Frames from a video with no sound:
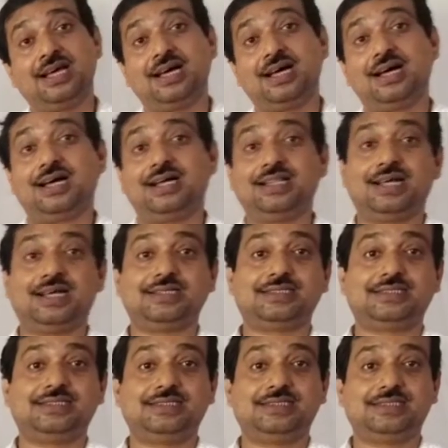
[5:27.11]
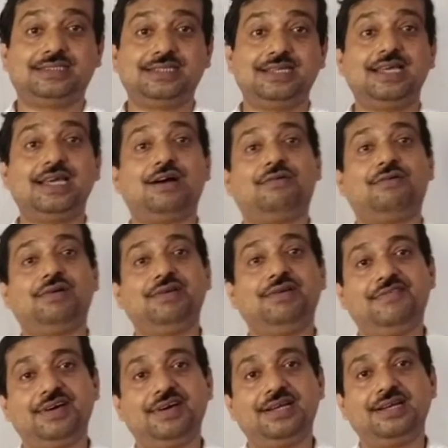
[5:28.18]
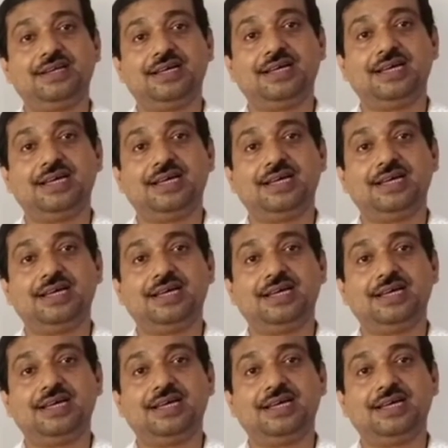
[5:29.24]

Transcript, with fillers: uh, the Celia Oliver,